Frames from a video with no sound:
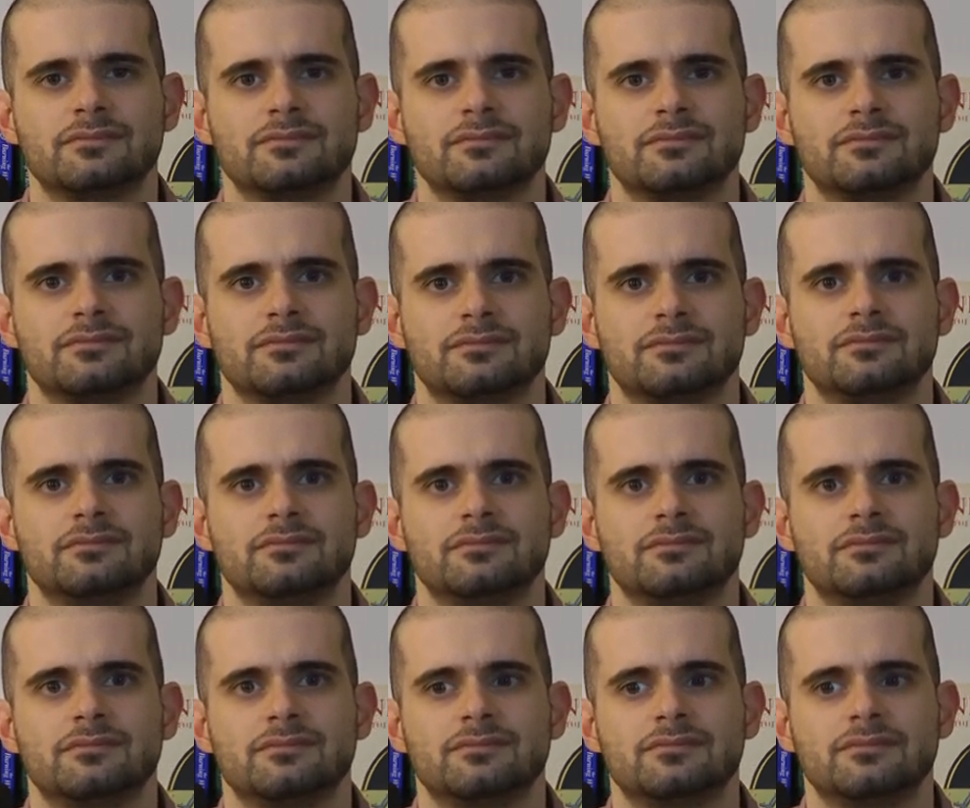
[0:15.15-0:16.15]

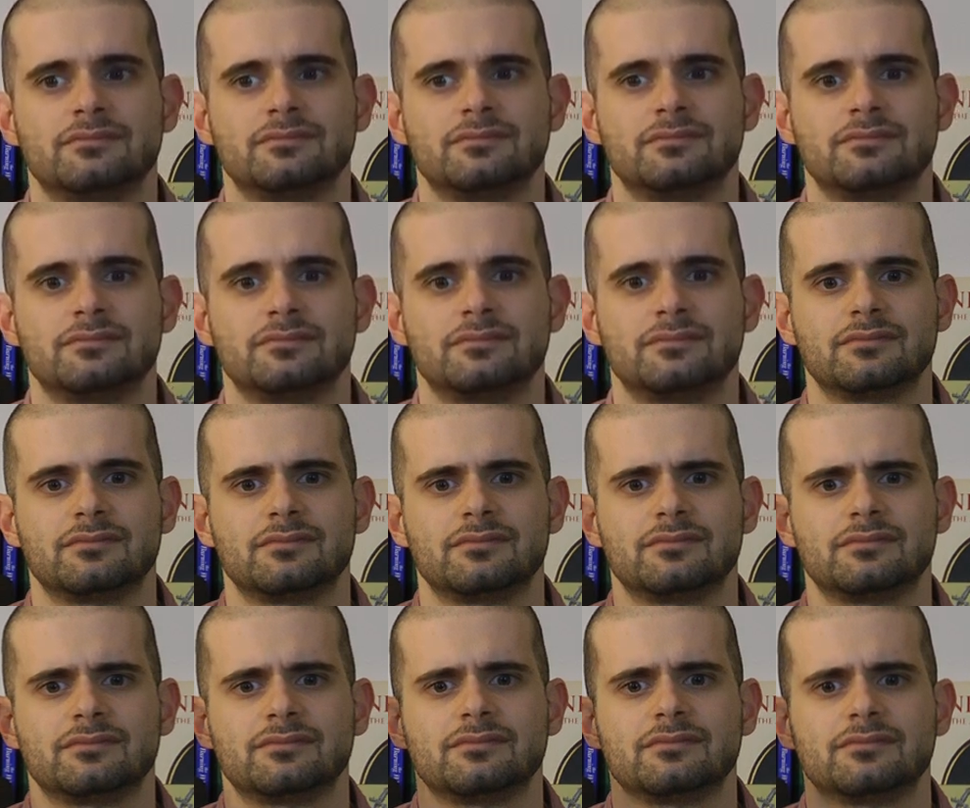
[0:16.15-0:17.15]

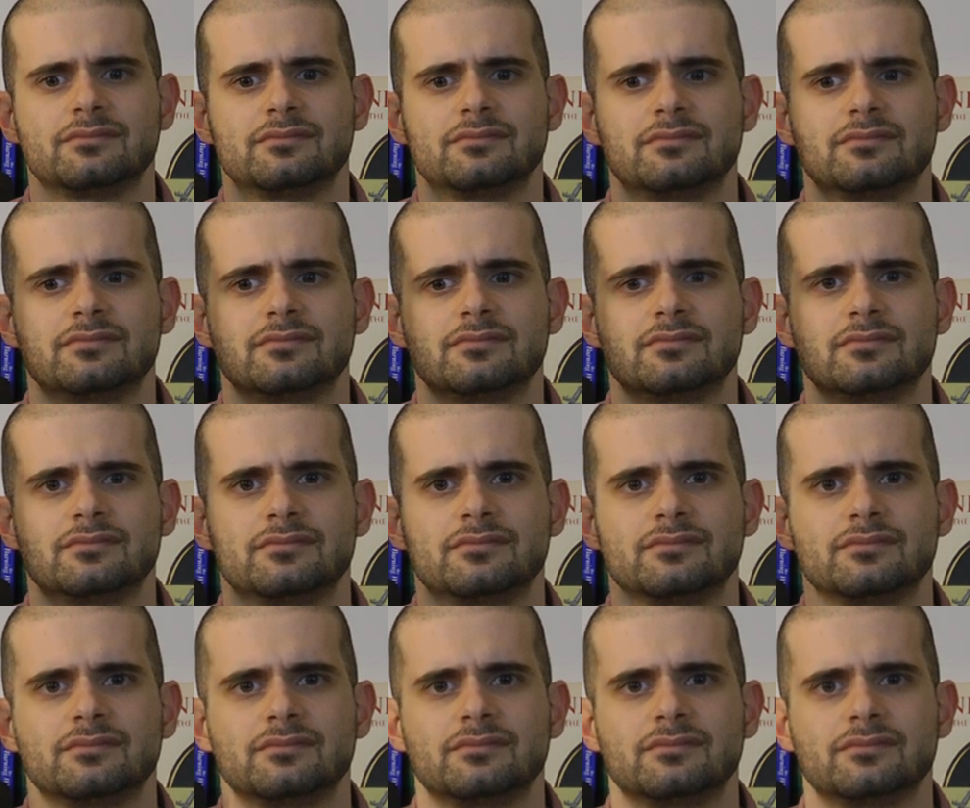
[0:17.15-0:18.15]

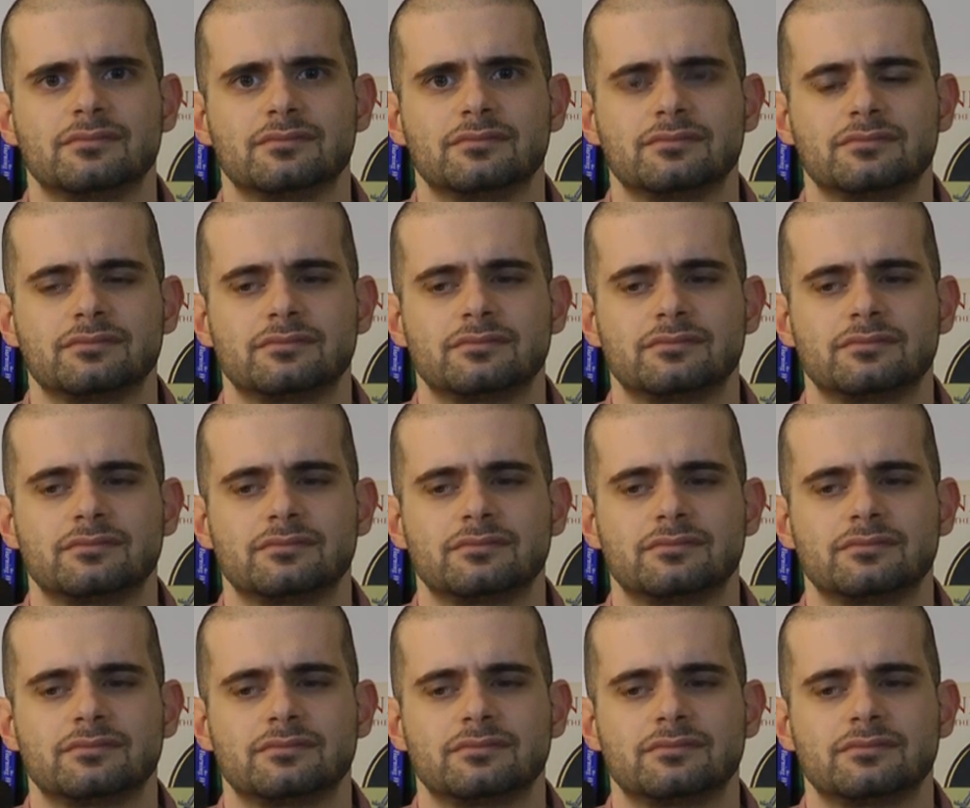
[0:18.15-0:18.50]
(silent)